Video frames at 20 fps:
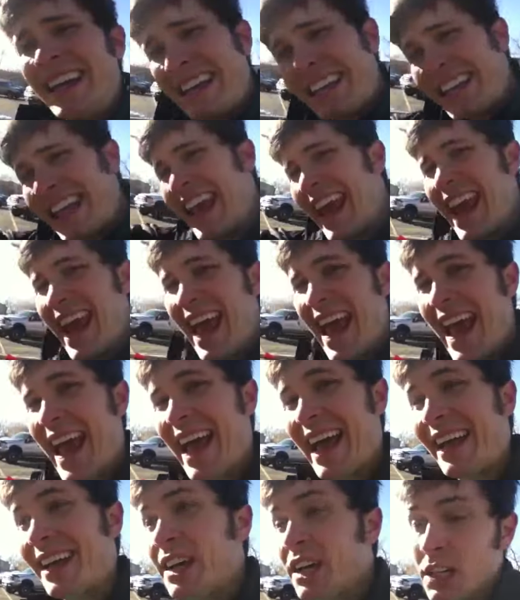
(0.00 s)

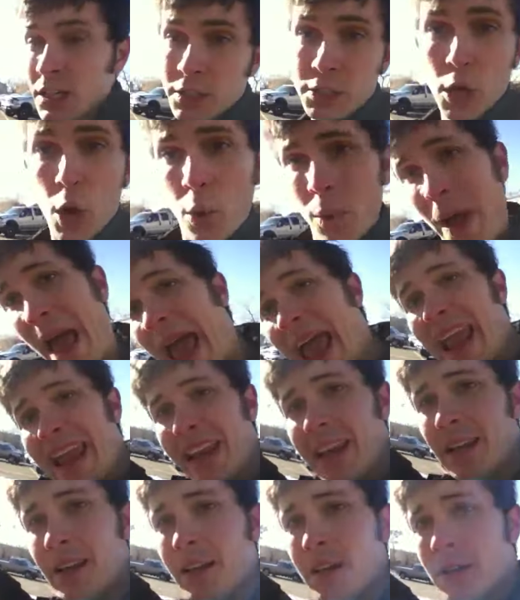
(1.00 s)
Yeah, don't
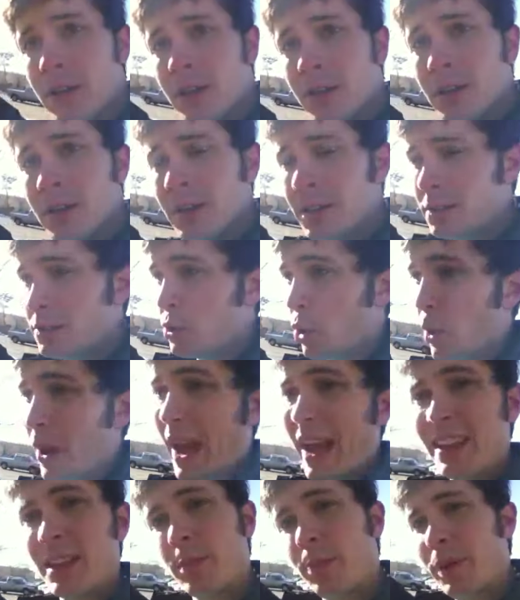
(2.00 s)
hate
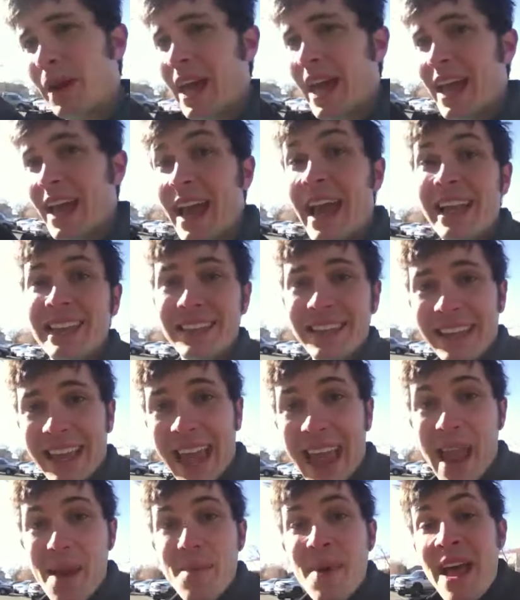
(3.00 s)
the player, hate the
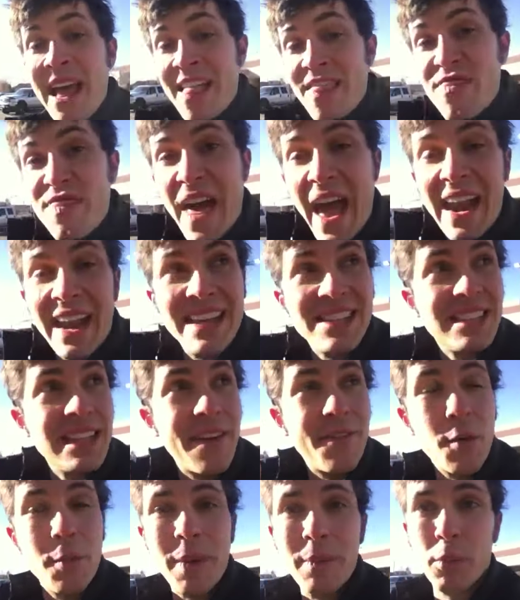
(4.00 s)
game. That has
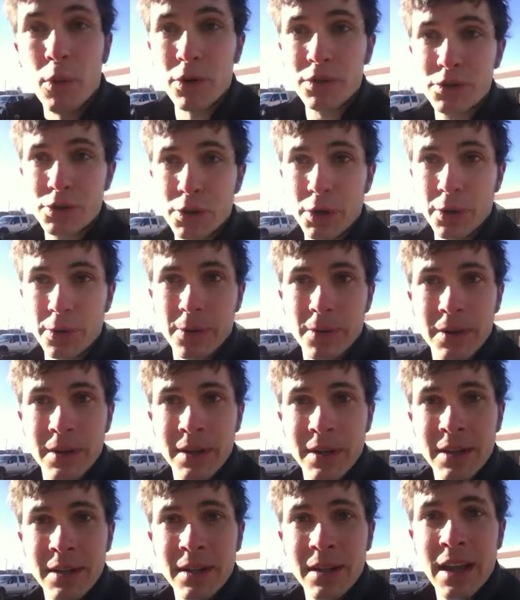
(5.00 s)
never been more true,
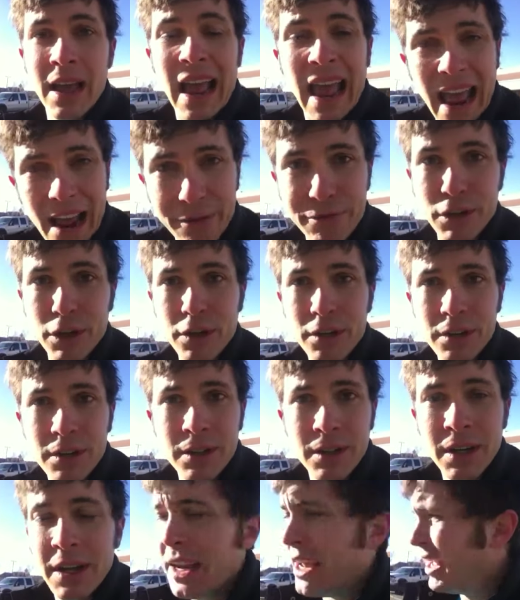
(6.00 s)
ever.
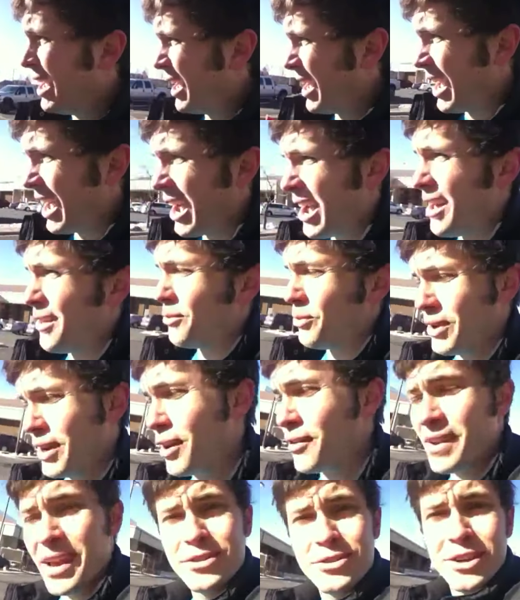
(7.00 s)

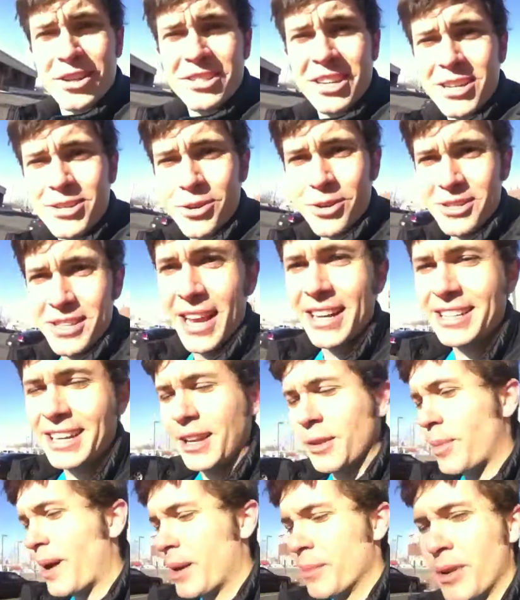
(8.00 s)
Winner of yesterday's t-shirt is annotated
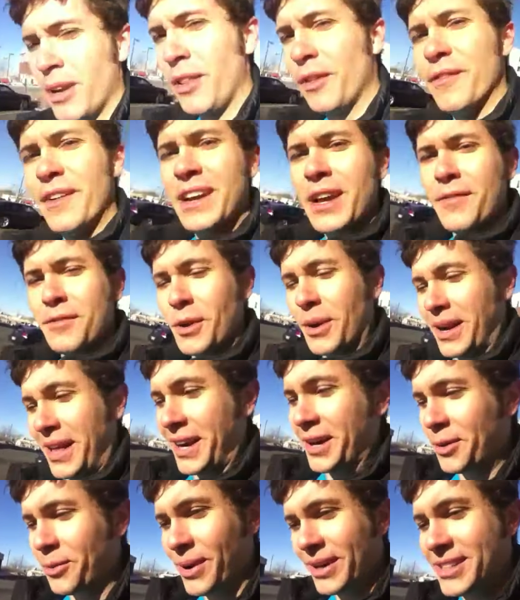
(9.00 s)
in the bottom middle of the video. If you want to
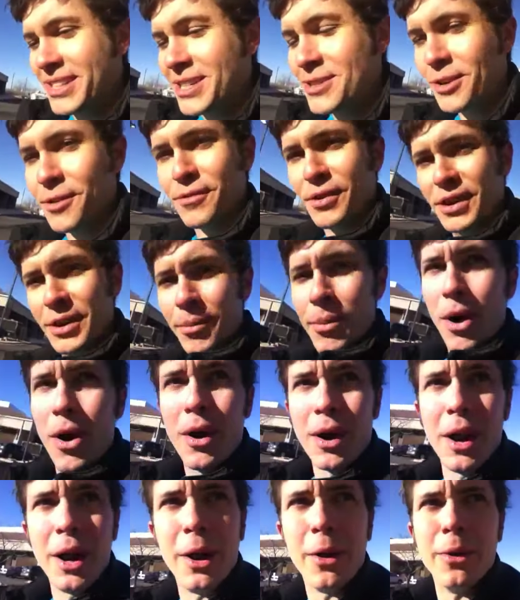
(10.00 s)
enter to win a t-shirt for
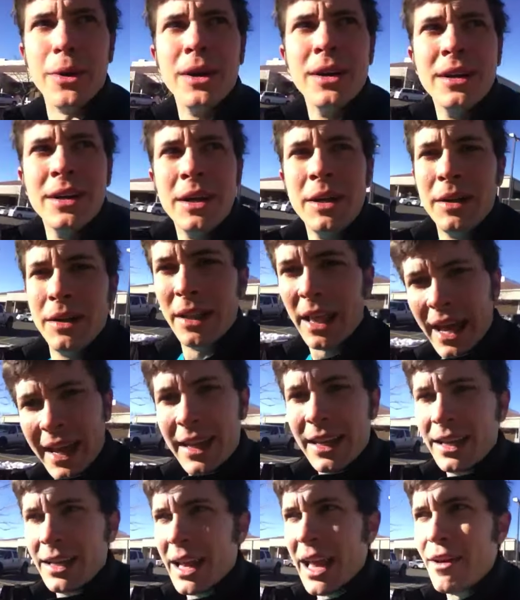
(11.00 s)
tomorrow,
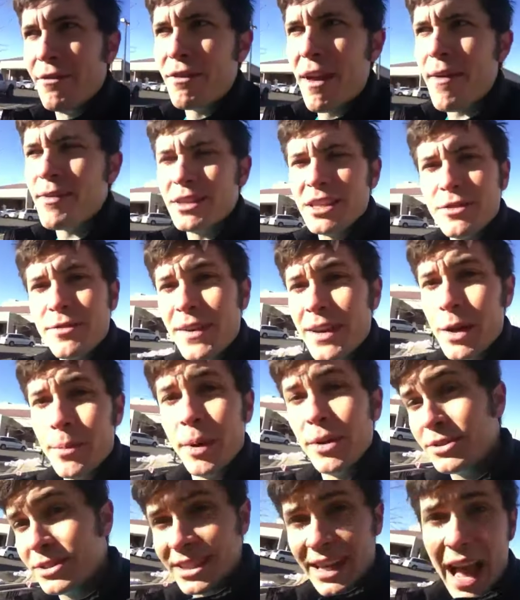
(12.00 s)
like and favorite this video and
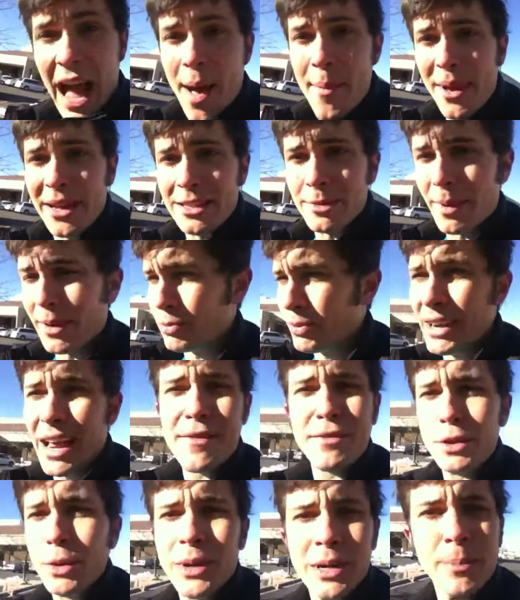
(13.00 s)
post a comment about
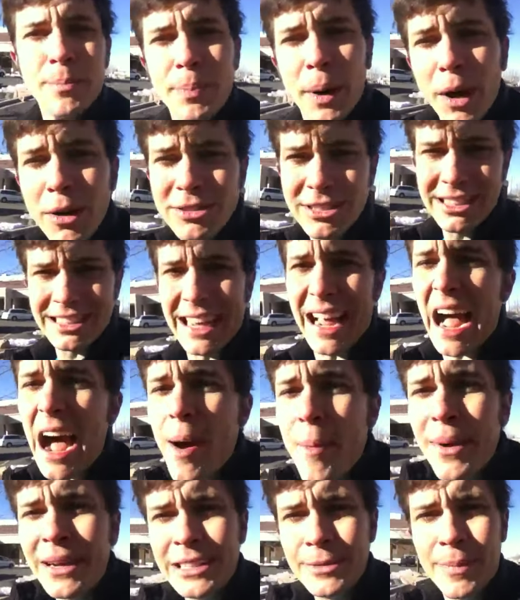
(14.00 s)
whatever you want to post a
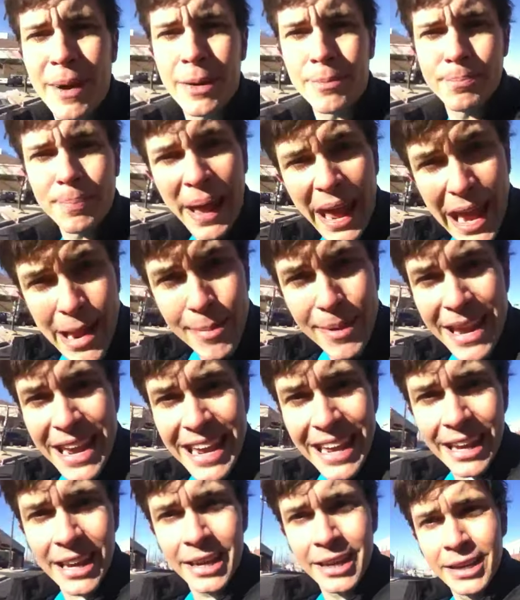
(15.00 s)
comment about,
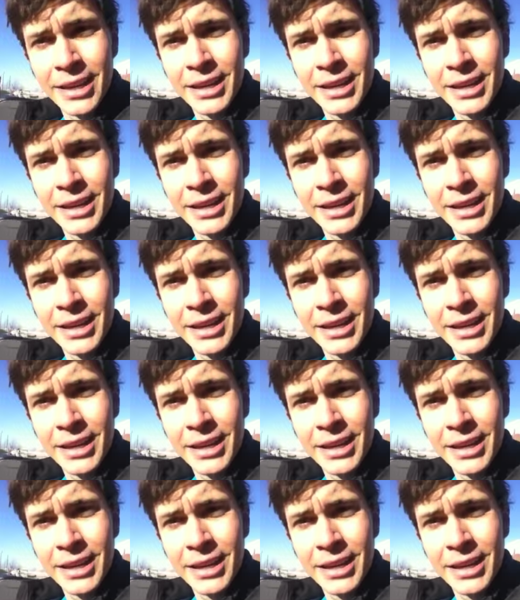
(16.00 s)
baby.